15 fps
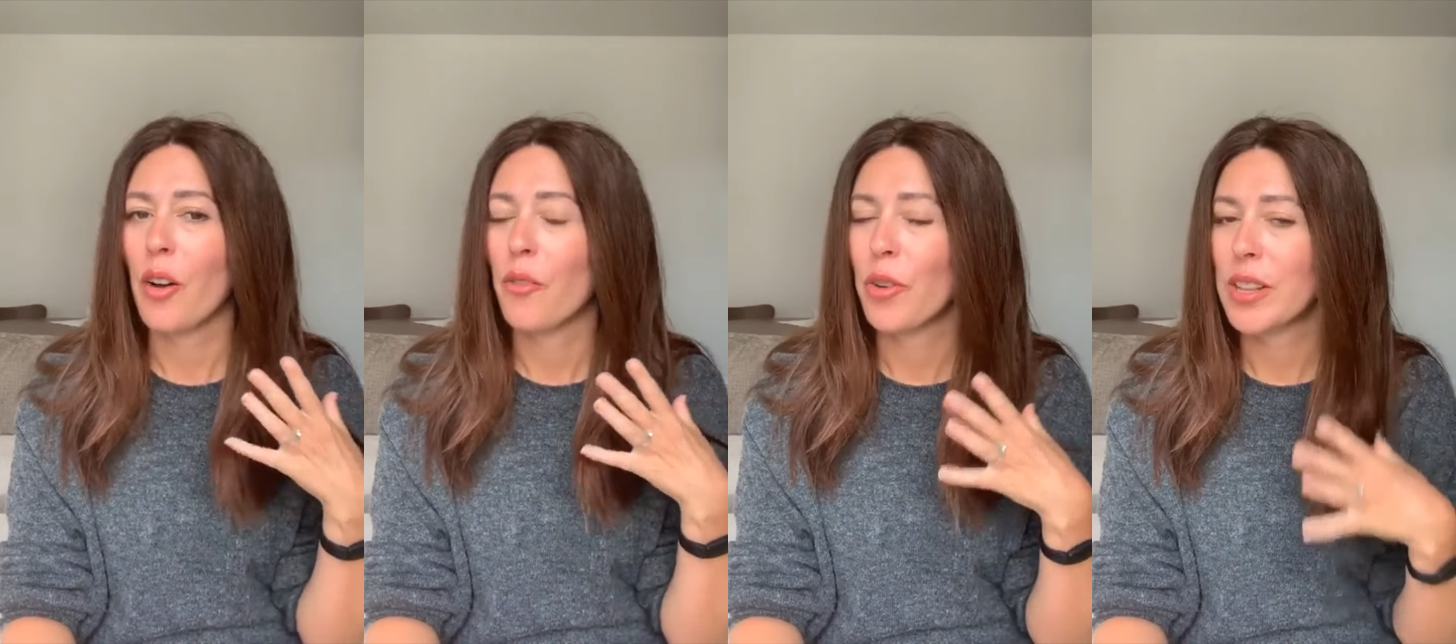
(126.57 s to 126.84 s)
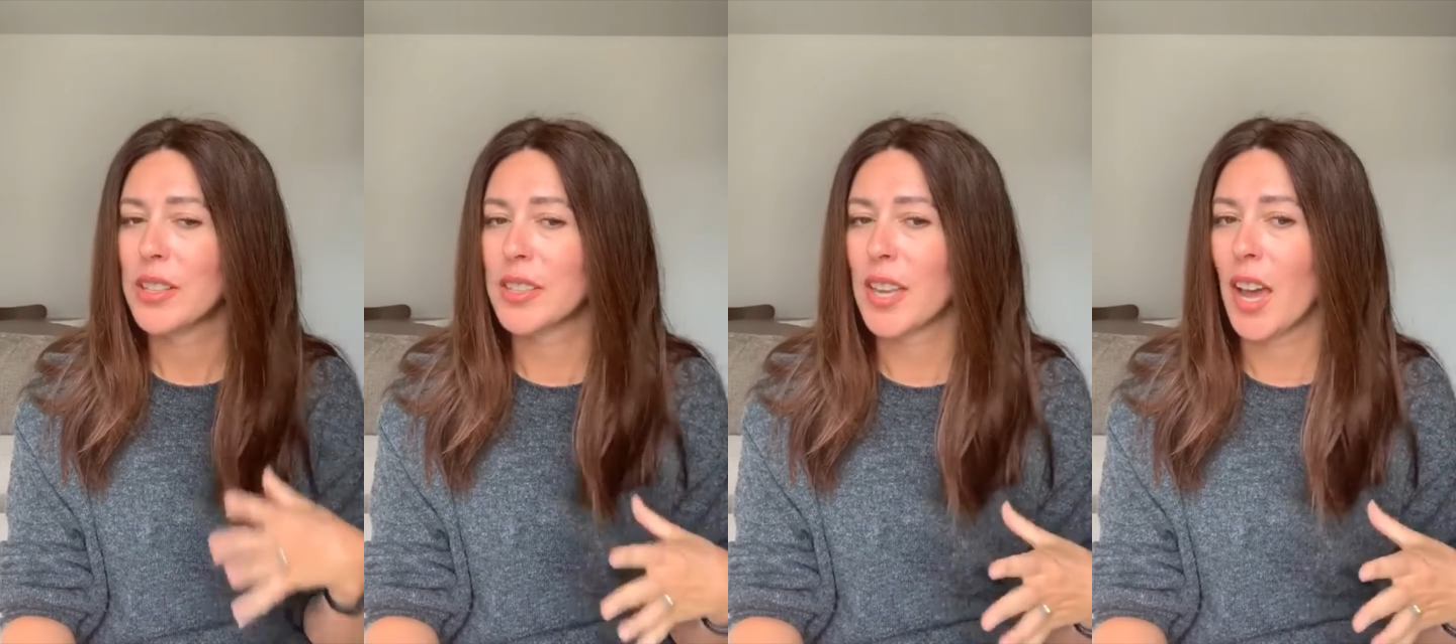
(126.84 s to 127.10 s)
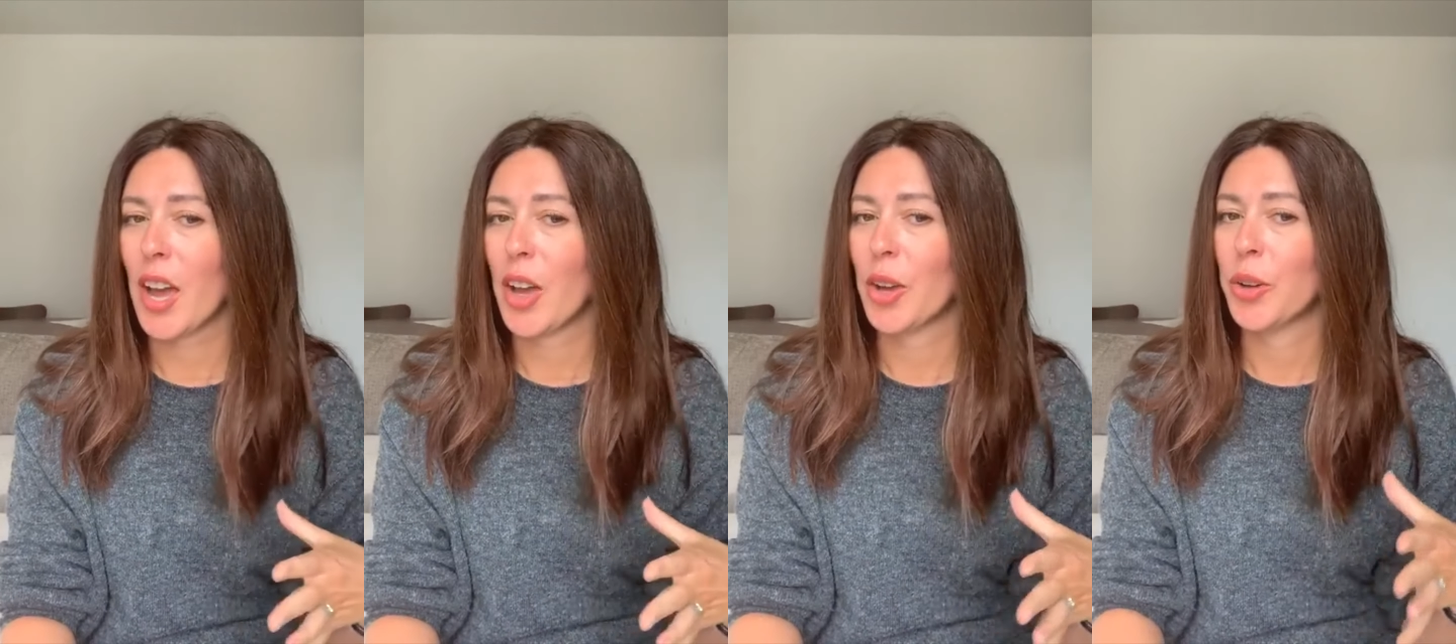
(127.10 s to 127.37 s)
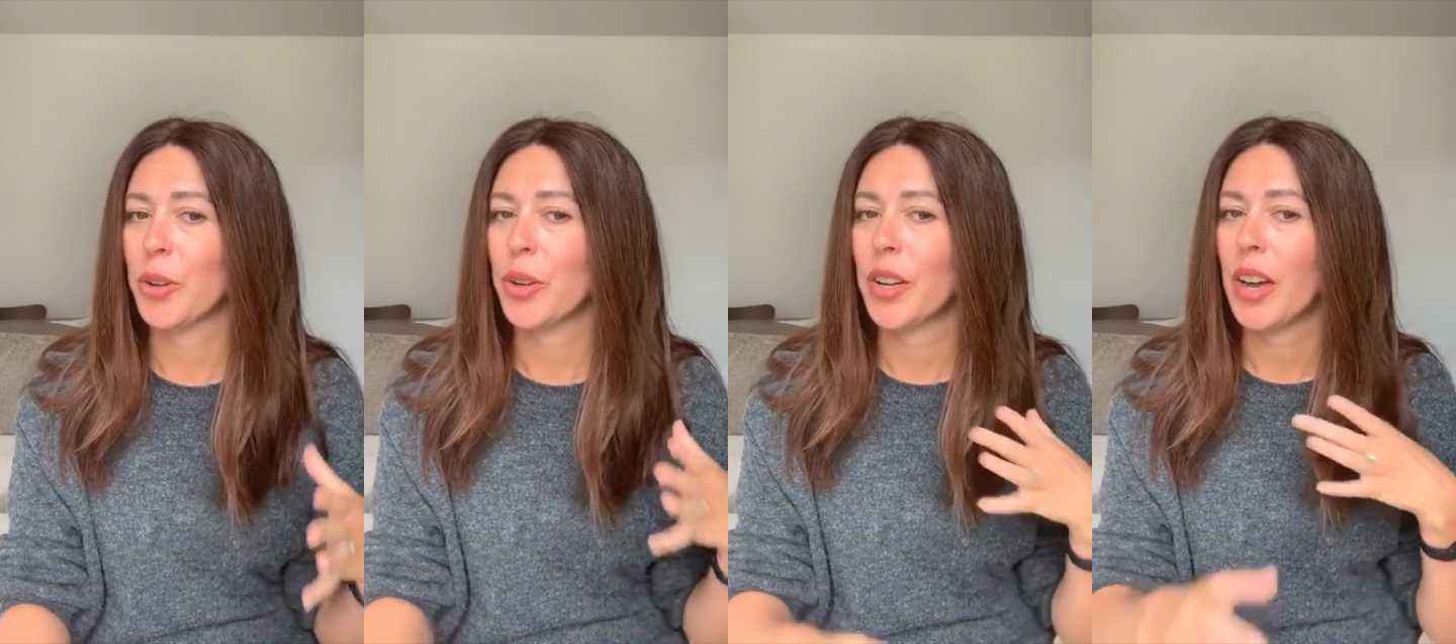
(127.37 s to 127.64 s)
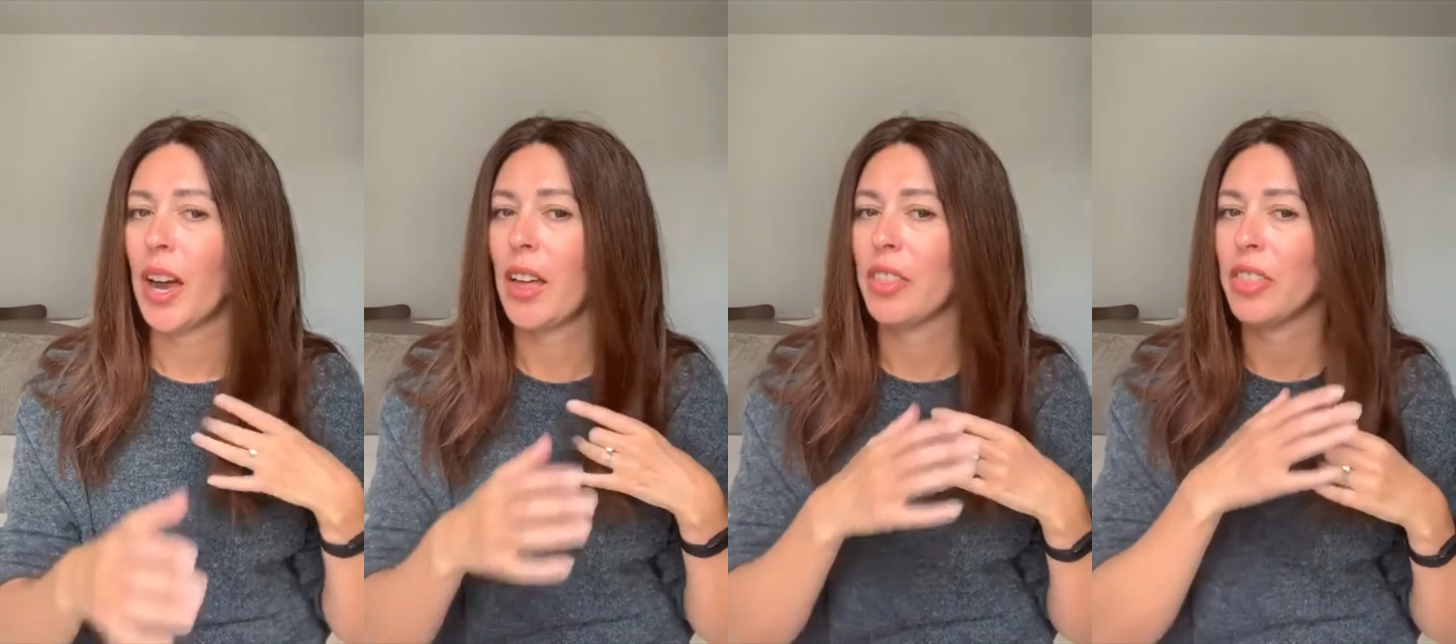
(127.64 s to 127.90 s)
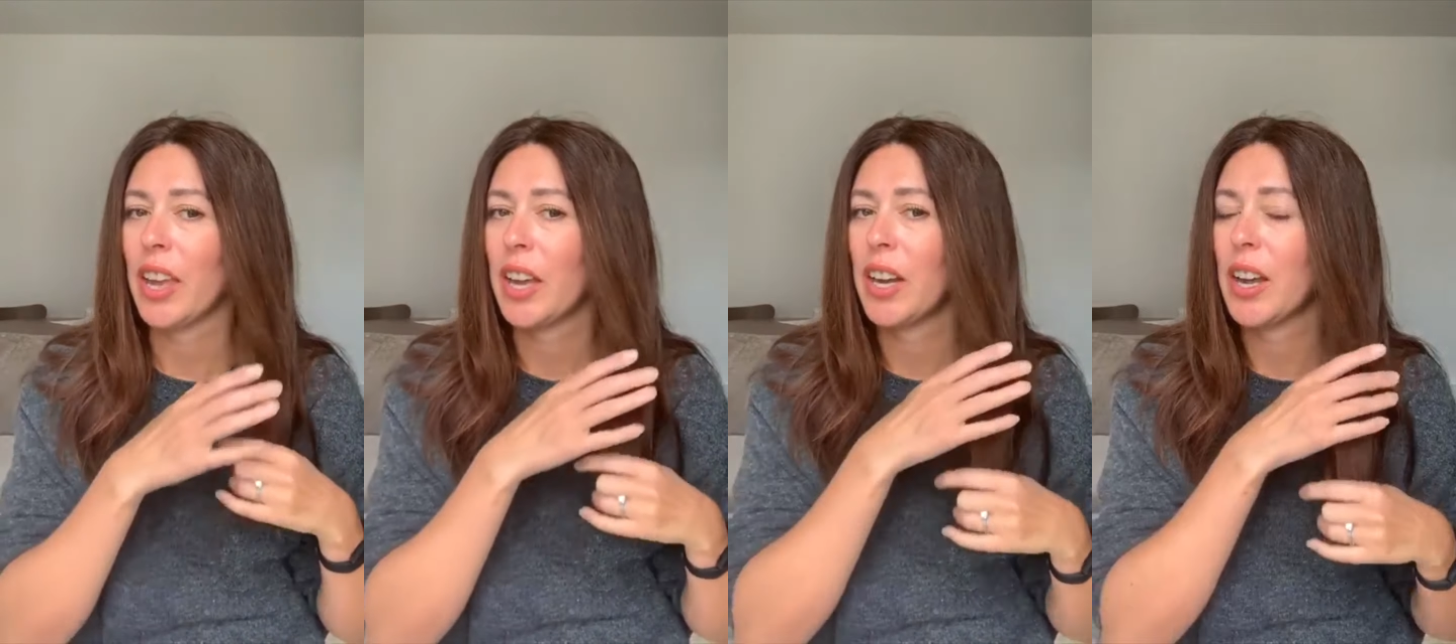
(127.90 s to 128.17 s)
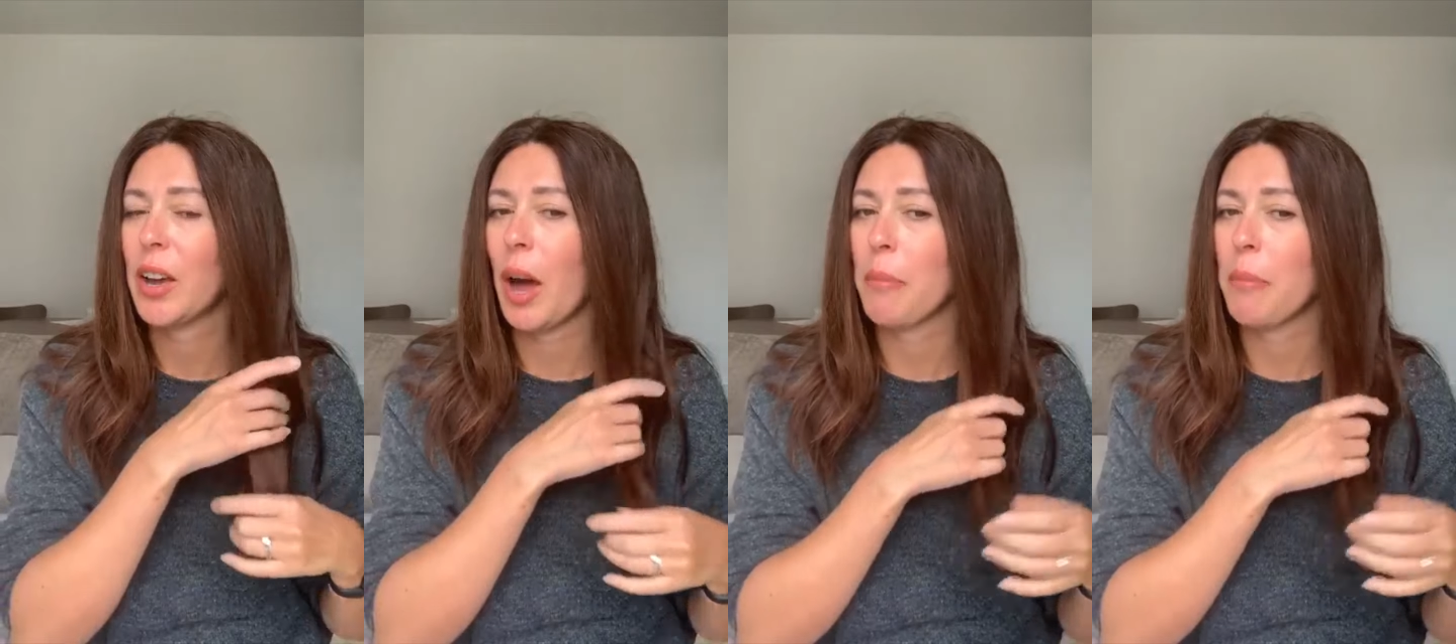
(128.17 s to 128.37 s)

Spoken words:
rinse it out and then